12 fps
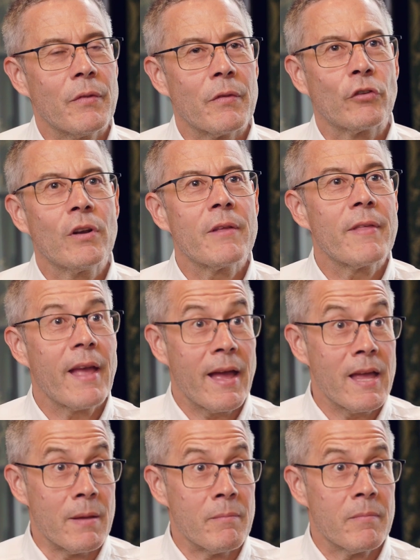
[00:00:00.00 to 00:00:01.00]
Certainly the
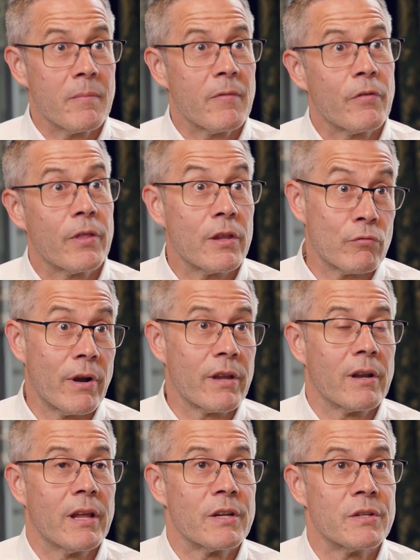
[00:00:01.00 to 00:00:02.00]
aim for these
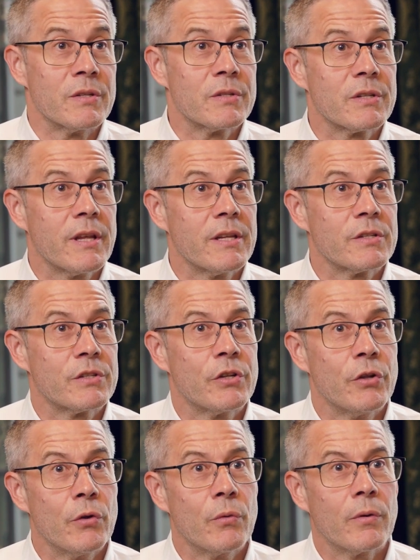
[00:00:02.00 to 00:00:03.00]
regulations is
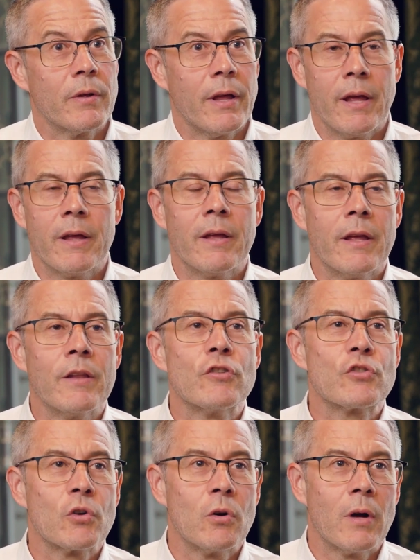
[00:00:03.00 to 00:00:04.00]
to
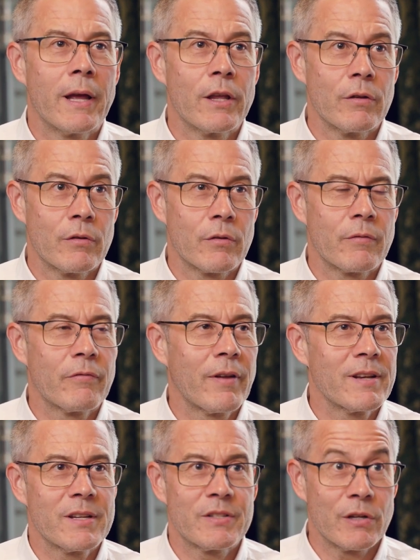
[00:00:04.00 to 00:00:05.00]
ensure a
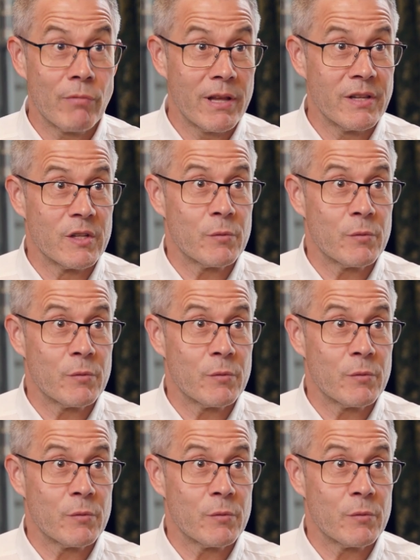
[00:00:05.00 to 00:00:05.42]
fantastic racing